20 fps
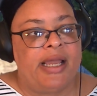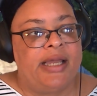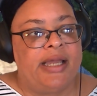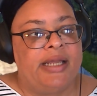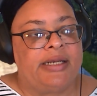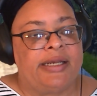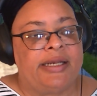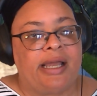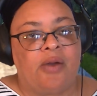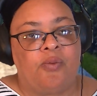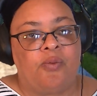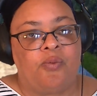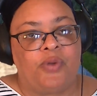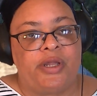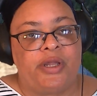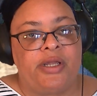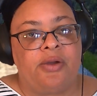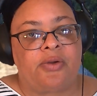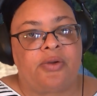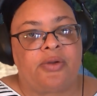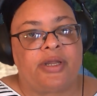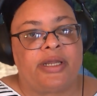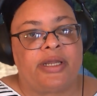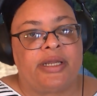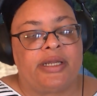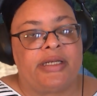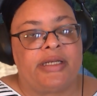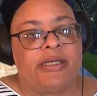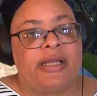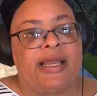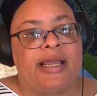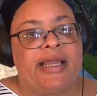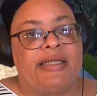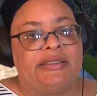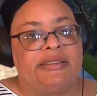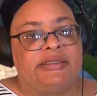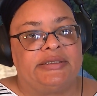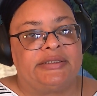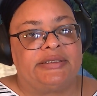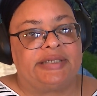Now, we are in a
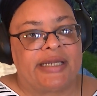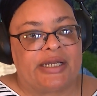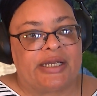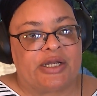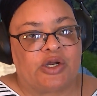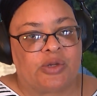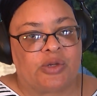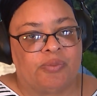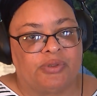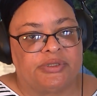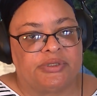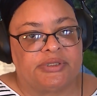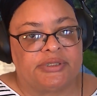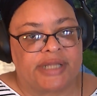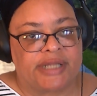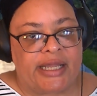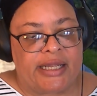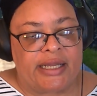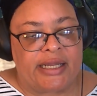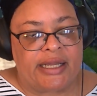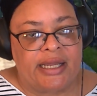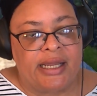terrible state.